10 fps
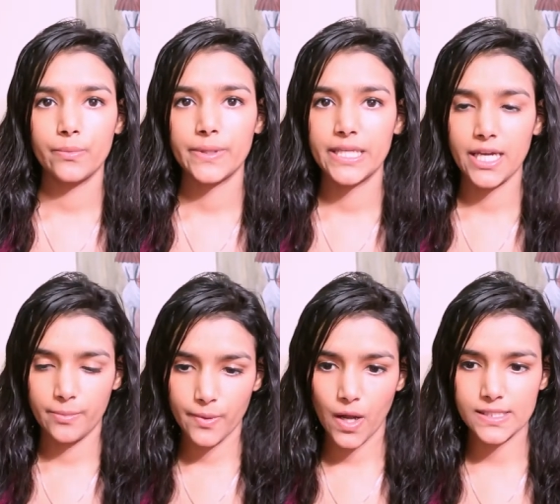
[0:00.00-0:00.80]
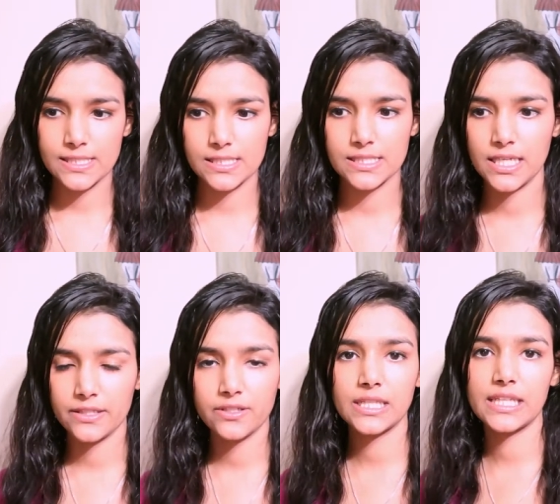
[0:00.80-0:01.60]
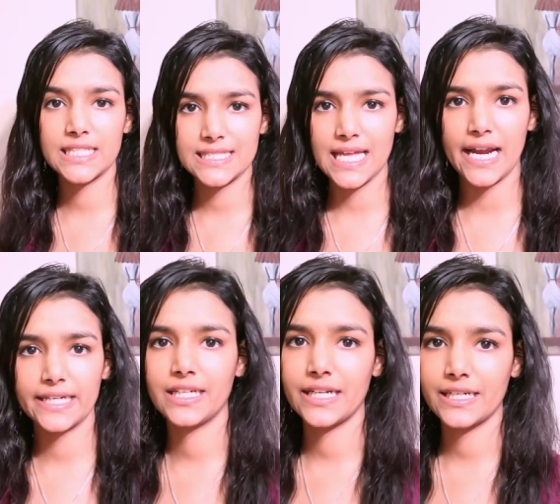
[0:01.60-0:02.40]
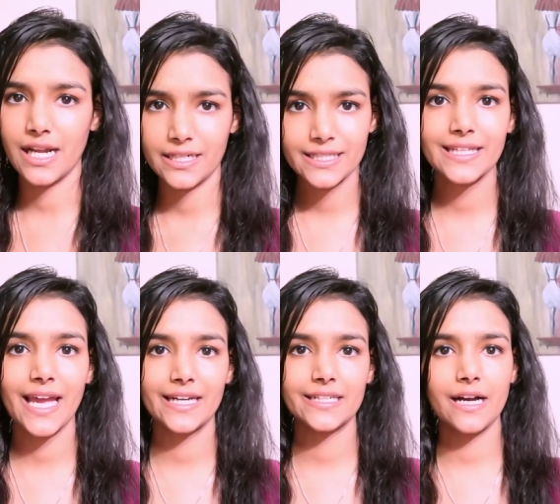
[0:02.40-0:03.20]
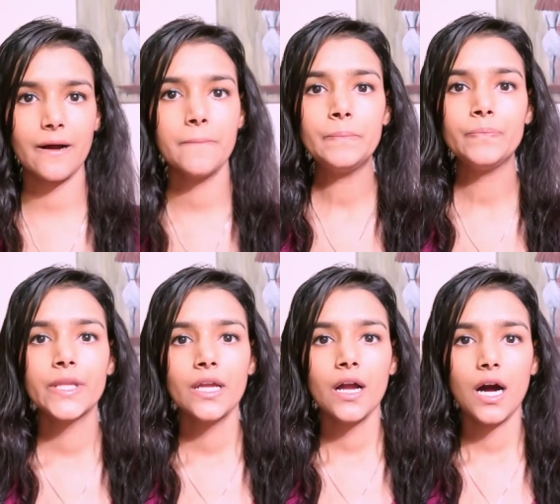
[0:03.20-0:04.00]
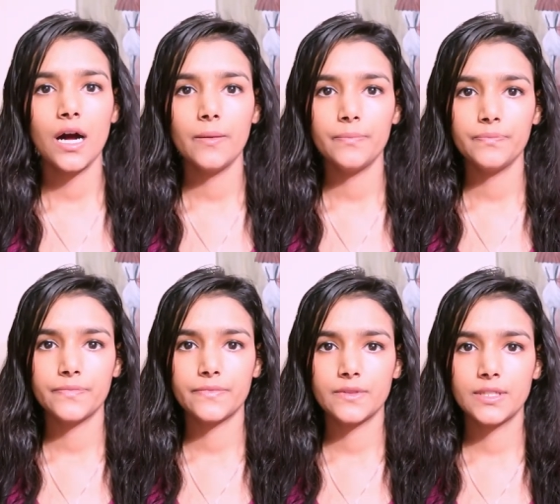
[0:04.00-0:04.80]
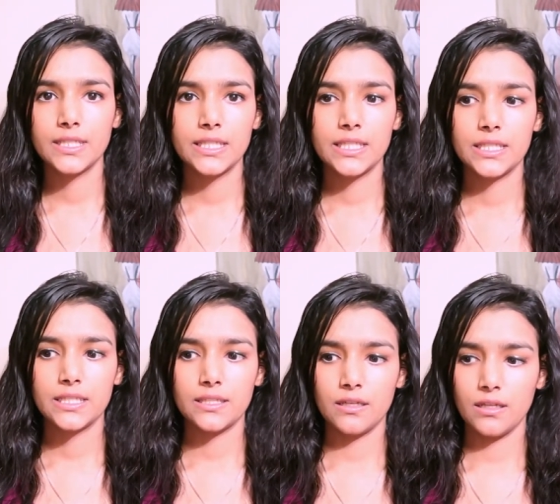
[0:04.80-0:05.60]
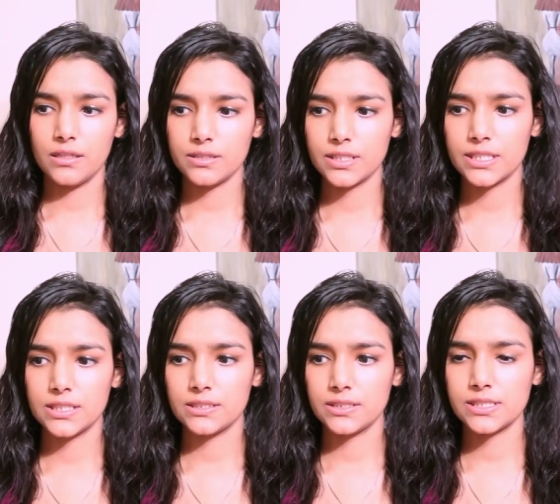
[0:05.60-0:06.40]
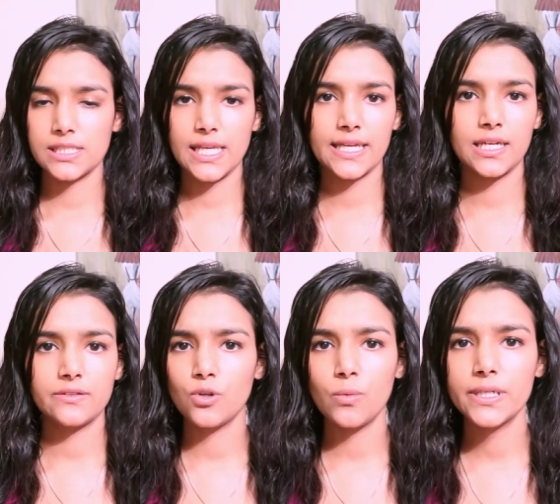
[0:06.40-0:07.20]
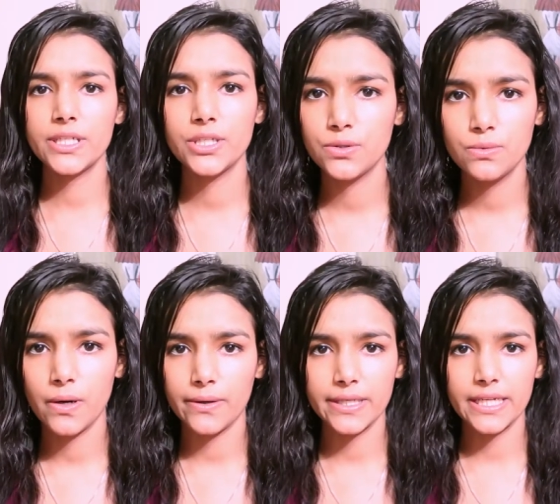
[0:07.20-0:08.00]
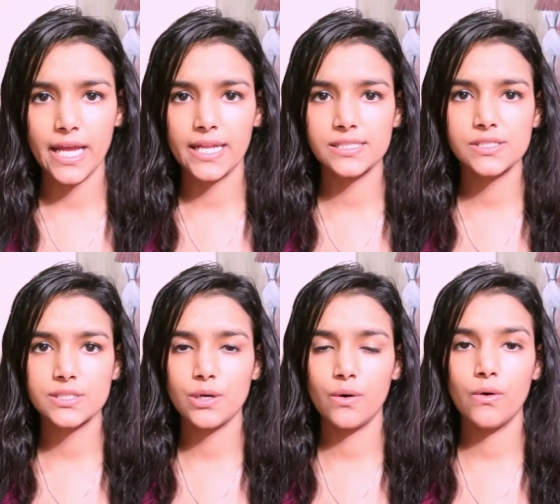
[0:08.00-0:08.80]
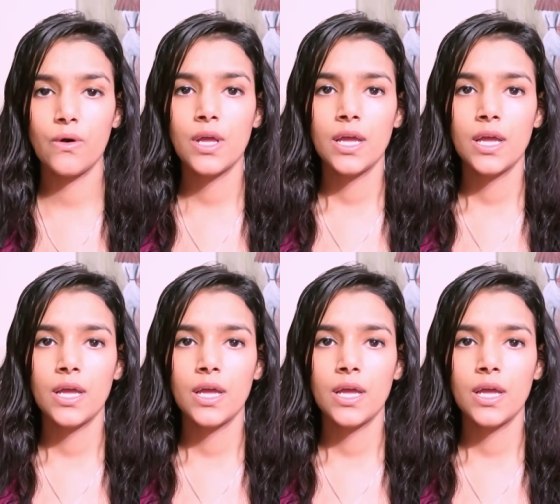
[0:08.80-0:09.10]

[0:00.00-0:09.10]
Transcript: PR process. The other thing is that in Atlantic Canada, um, the, the it's like nobody knew about it and so